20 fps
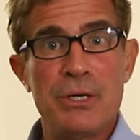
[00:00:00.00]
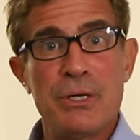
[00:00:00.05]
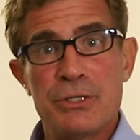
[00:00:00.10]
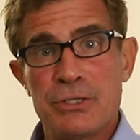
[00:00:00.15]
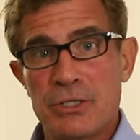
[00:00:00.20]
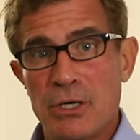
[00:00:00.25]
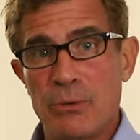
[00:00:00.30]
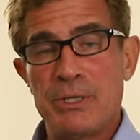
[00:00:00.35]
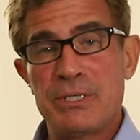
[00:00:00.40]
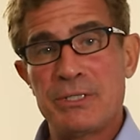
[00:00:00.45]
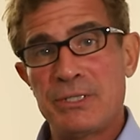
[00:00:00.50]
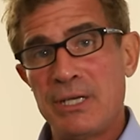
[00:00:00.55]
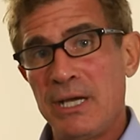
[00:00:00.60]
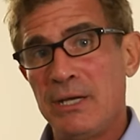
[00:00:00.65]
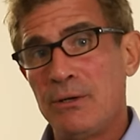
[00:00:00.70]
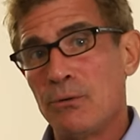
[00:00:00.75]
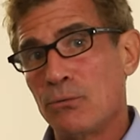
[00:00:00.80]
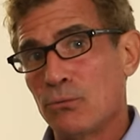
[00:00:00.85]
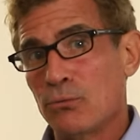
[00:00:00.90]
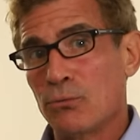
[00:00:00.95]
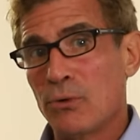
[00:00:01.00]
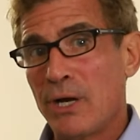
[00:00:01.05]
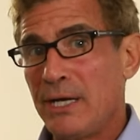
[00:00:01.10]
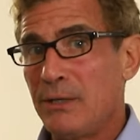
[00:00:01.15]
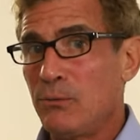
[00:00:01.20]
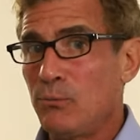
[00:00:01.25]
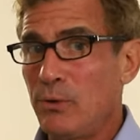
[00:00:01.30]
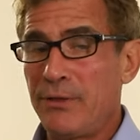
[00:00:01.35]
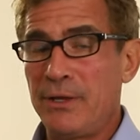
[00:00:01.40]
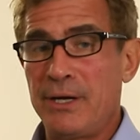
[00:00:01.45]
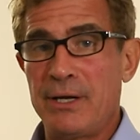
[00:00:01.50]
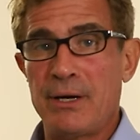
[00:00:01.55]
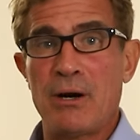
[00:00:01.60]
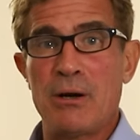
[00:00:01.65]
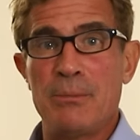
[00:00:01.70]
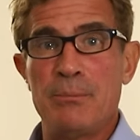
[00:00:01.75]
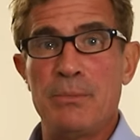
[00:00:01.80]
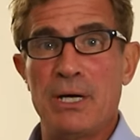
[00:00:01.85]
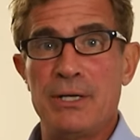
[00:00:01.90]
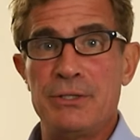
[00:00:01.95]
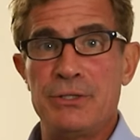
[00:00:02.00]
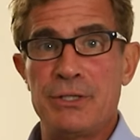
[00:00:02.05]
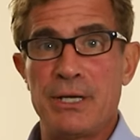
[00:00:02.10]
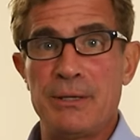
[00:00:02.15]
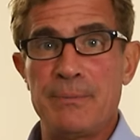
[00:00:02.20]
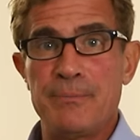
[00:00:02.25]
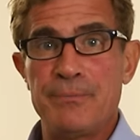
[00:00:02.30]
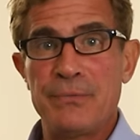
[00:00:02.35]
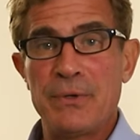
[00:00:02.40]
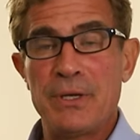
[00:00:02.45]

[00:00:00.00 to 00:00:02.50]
So we stayed right within our budget.